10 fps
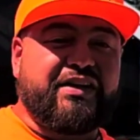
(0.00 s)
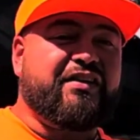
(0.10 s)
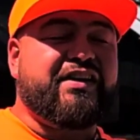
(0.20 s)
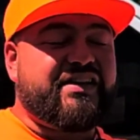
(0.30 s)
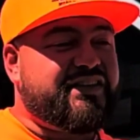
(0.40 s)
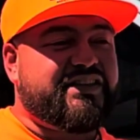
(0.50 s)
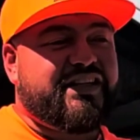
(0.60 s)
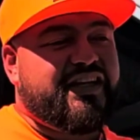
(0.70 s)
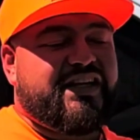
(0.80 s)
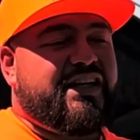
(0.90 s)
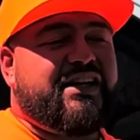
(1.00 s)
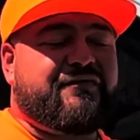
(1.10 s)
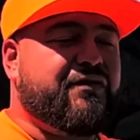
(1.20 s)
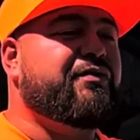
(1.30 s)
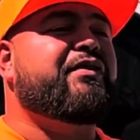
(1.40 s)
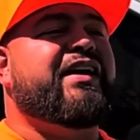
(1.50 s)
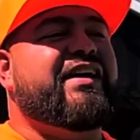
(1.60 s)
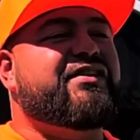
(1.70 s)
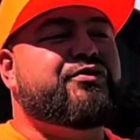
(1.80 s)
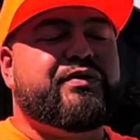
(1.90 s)
literally, this, if you're
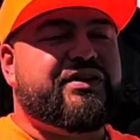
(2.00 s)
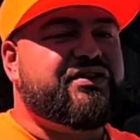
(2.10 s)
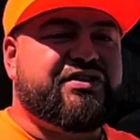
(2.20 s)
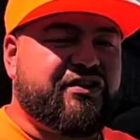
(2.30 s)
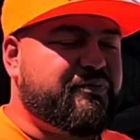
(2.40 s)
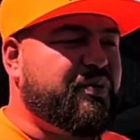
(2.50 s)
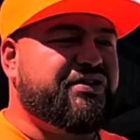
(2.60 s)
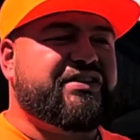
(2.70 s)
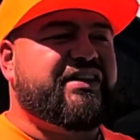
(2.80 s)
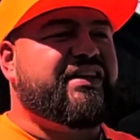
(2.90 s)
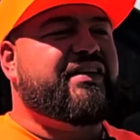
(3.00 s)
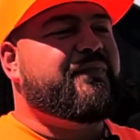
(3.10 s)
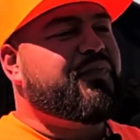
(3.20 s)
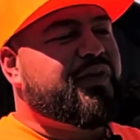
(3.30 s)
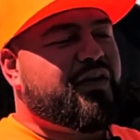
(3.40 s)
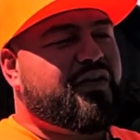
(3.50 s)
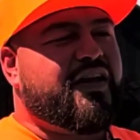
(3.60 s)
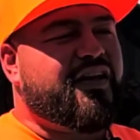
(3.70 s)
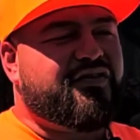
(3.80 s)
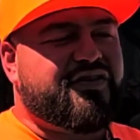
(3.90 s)
a do-it-yourself person
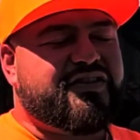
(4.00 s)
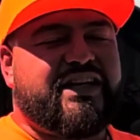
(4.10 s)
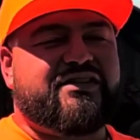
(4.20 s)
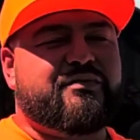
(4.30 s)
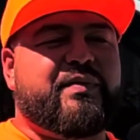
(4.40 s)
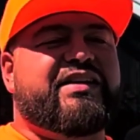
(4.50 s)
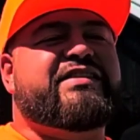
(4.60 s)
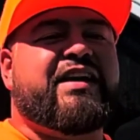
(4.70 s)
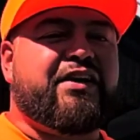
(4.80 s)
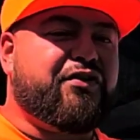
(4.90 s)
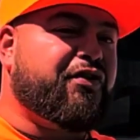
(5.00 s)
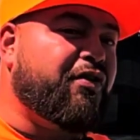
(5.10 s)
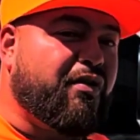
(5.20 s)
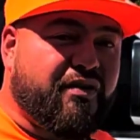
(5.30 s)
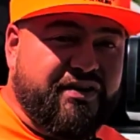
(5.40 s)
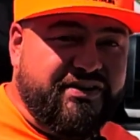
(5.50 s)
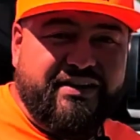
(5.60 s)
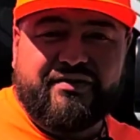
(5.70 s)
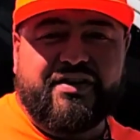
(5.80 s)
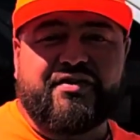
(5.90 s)
that you just like to maintain your cars
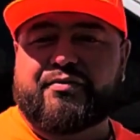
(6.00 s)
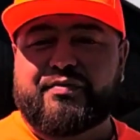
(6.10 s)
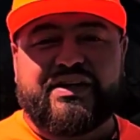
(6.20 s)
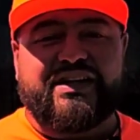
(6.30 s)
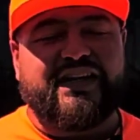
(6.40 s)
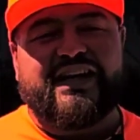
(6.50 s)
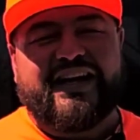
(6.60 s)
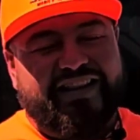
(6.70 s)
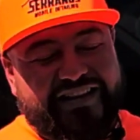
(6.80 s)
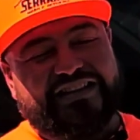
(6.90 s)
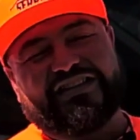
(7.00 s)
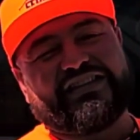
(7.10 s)
every other week, this